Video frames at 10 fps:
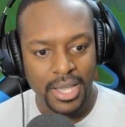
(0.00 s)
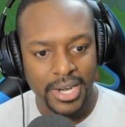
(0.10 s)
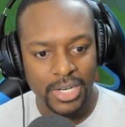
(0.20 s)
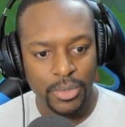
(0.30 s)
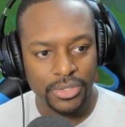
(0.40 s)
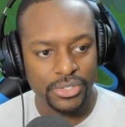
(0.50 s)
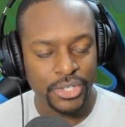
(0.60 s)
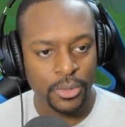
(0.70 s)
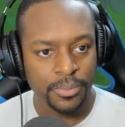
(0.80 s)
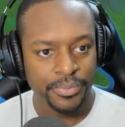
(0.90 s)
I didn't read the
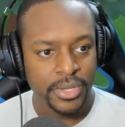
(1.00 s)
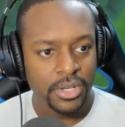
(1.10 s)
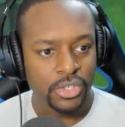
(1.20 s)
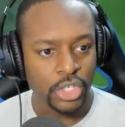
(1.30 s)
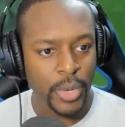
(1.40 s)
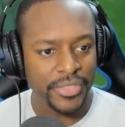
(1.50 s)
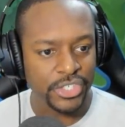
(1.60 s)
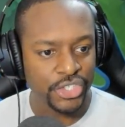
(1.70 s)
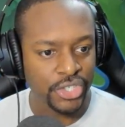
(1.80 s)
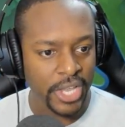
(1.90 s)
joke. So do we have to
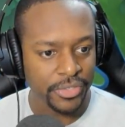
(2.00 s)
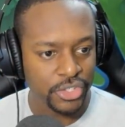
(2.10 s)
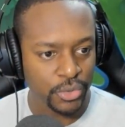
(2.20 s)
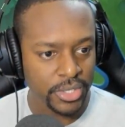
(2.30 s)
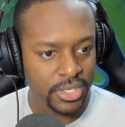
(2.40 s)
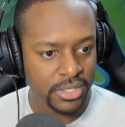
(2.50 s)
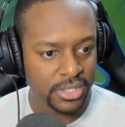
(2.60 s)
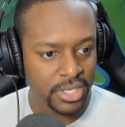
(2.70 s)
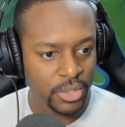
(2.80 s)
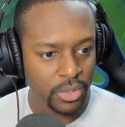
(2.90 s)
shake the
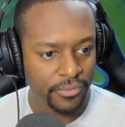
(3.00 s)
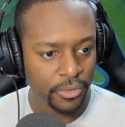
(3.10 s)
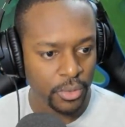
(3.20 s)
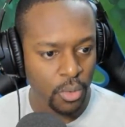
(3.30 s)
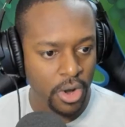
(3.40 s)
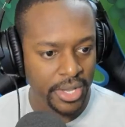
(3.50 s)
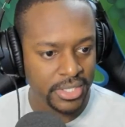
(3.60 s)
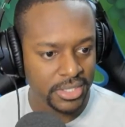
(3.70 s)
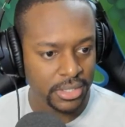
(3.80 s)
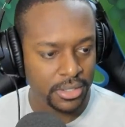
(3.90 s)
trees in order for the walking
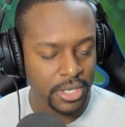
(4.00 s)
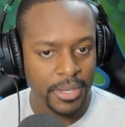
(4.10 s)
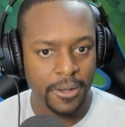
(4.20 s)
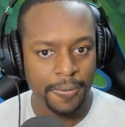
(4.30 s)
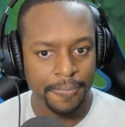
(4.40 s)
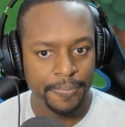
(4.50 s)
stick to come out?